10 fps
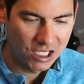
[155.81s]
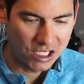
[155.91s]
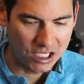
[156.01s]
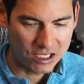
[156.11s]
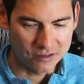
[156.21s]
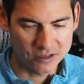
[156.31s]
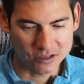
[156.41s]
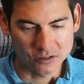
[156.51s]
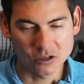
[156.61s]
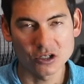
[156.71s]
the
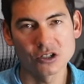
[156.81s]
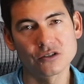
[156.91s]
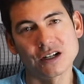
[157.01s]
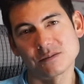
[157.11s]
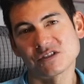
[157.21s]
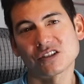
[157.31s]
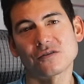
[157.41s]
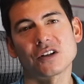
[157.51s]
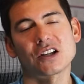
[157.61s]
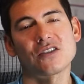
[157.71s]
echocardiograms,
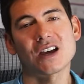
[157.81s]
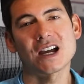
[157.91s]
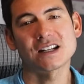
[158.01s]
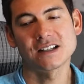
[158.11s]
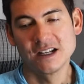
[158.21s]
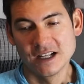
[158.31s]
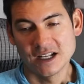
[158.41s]
stuff like that.